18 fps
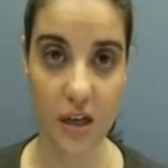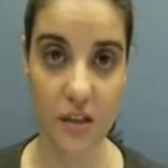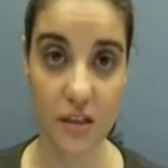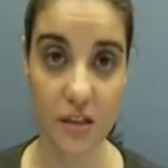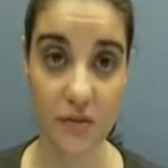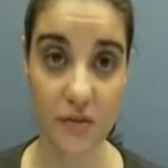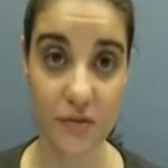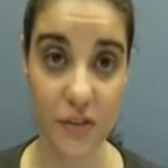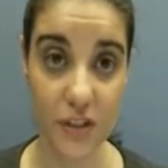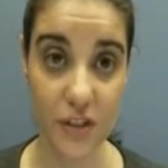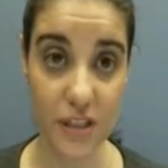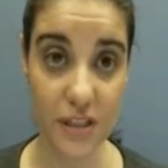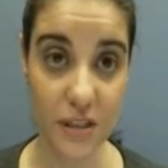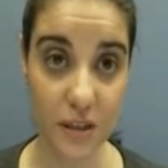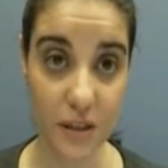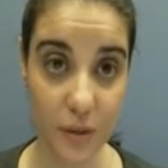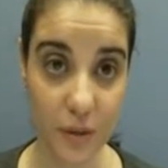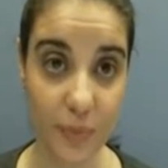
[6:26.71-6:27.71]
So the first
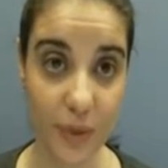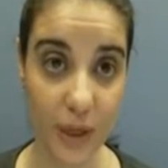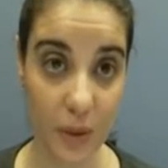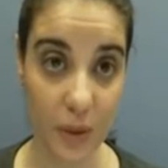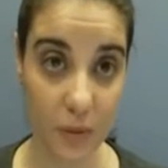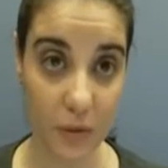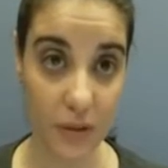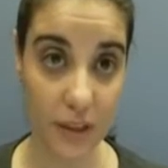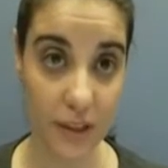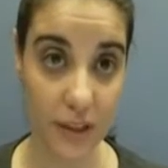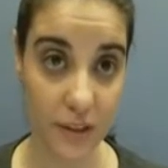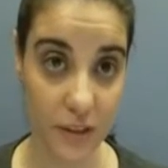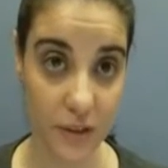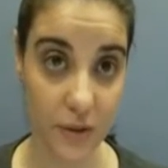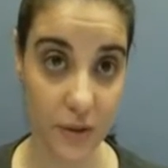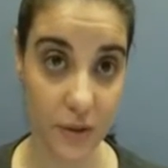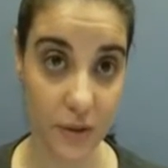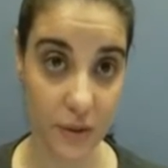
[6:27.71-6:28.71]
thing that Ben will need to
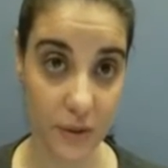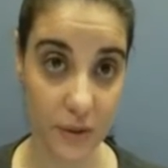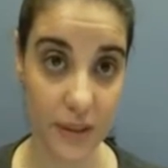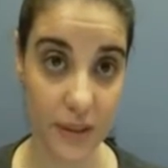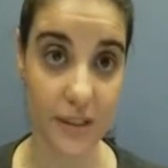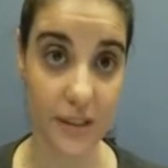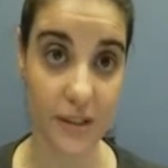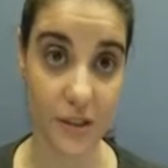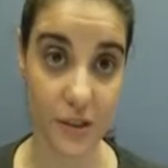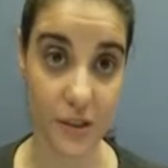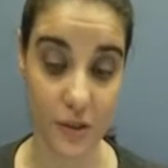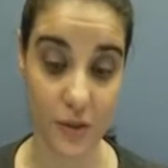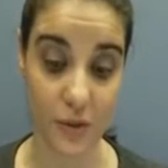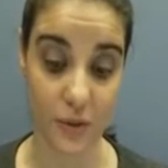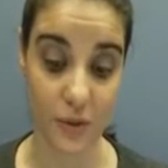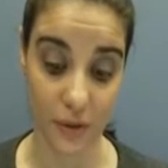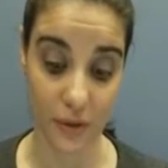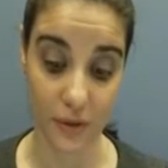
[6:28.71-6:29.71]
do is to
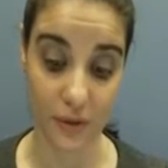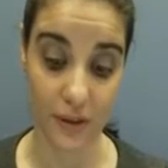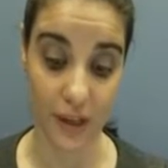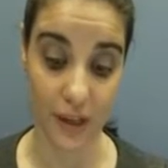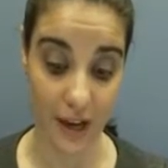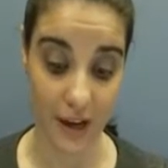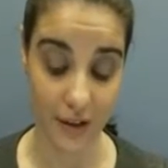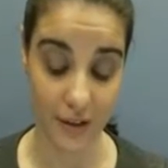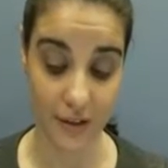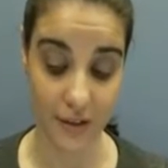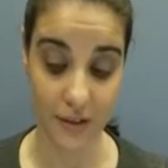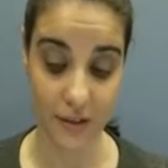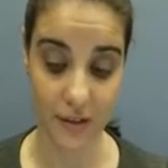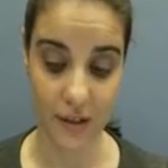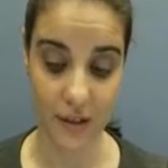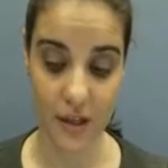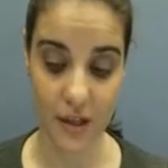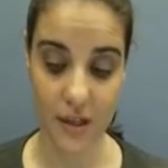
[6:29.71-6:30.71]
sort it all out.
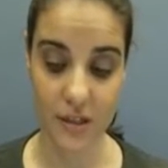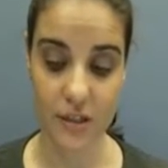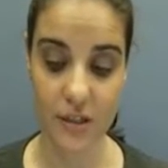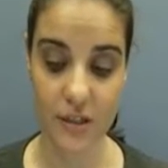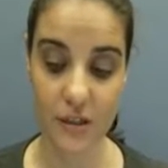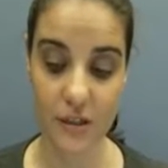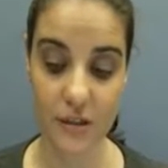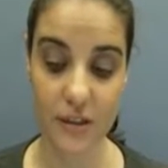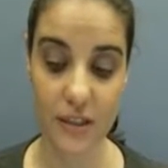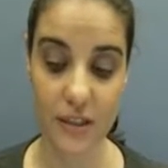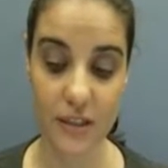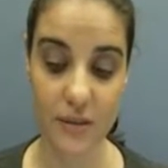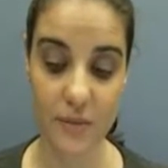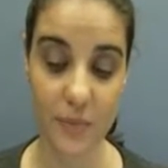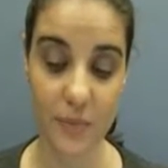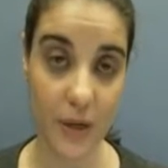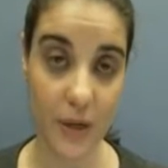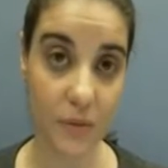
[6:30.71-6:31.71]
So
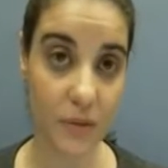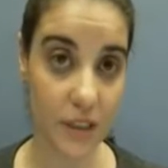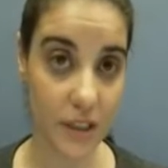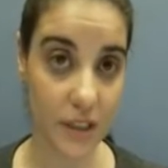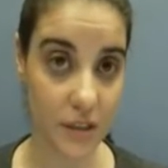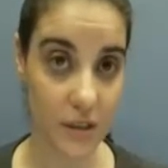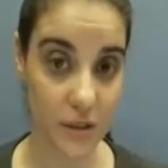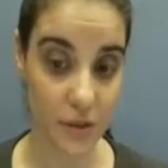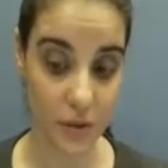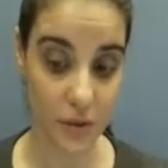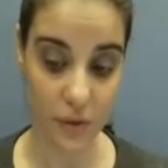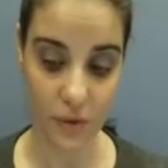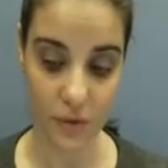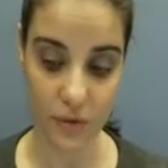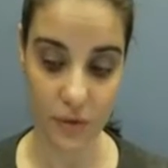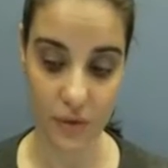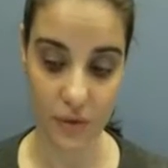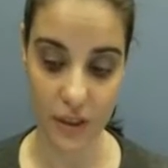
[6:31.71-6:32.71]
Ben will need to sort
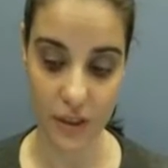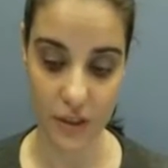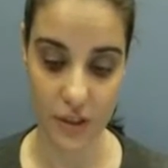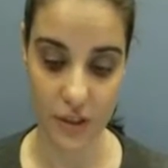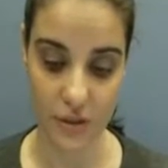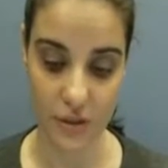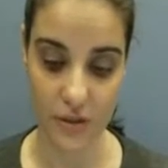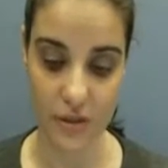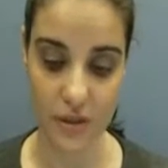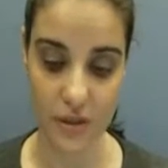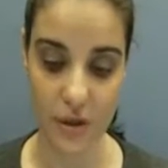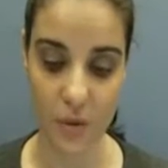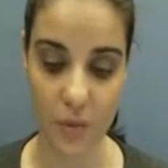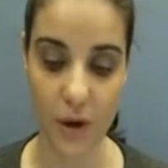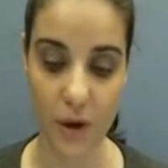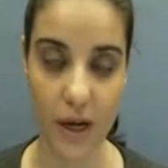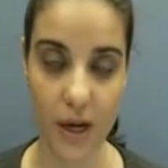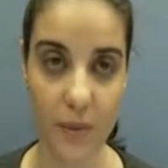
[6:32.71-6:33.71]
through the issues
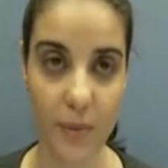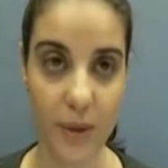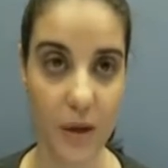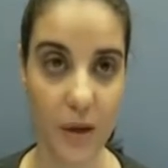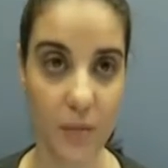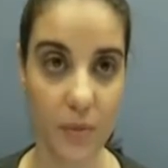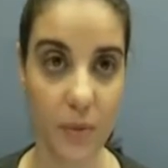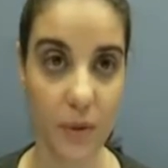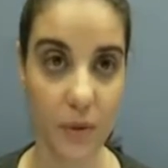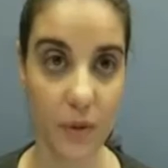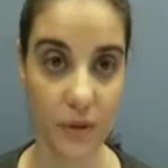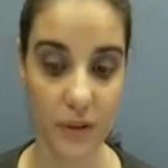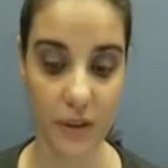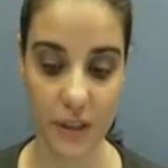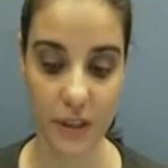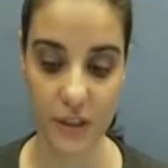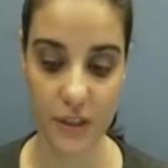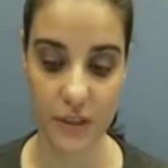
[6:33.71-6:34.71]
and weigh up how important
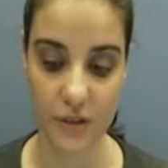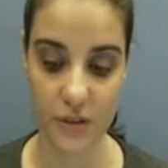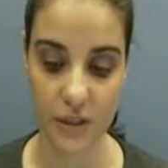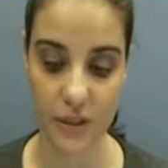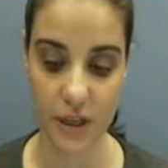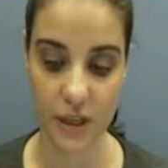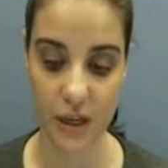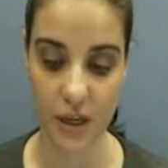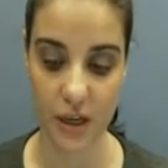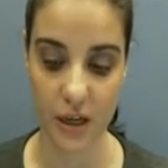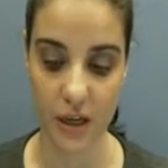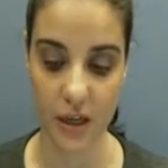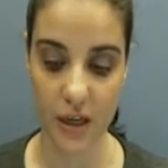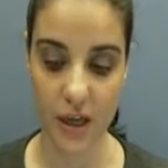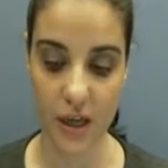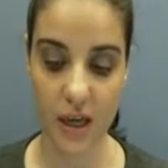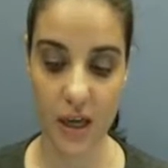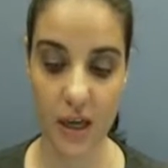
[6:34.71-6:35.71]
the issues are.
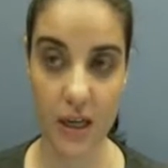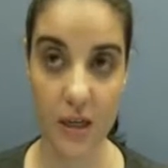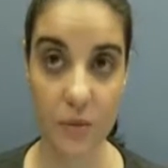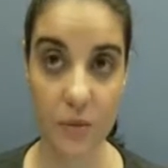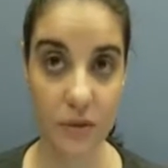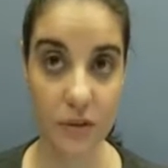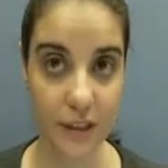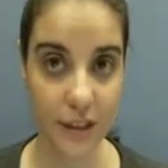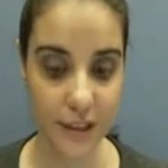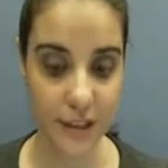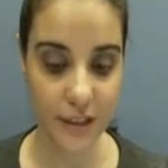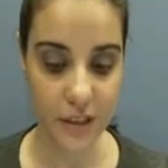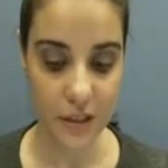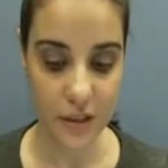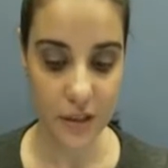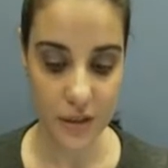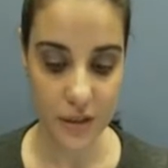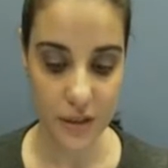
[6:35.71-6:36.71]
He will need
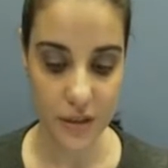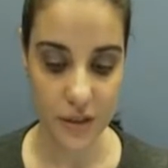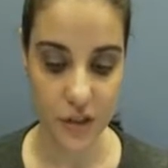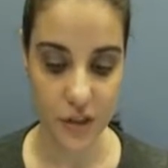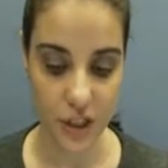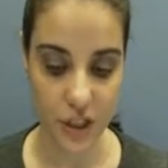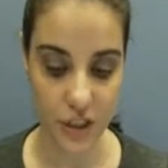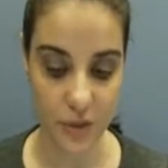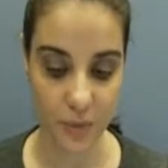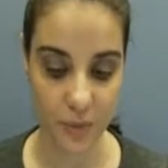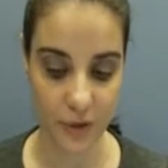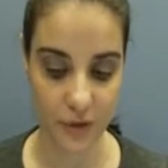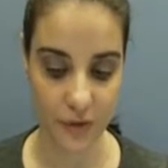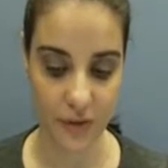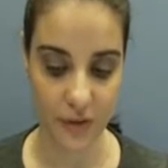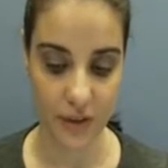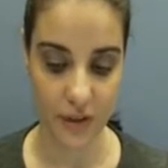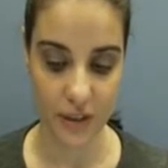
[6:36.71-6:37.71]
to use his judgment
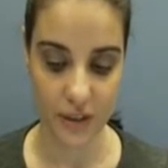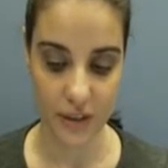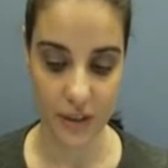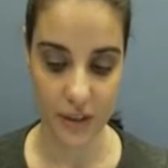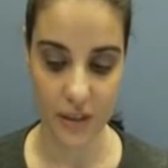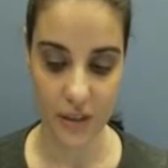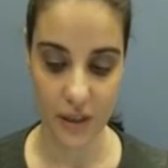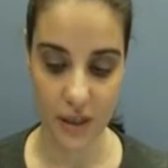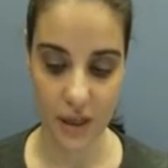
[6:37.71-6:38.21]
for this.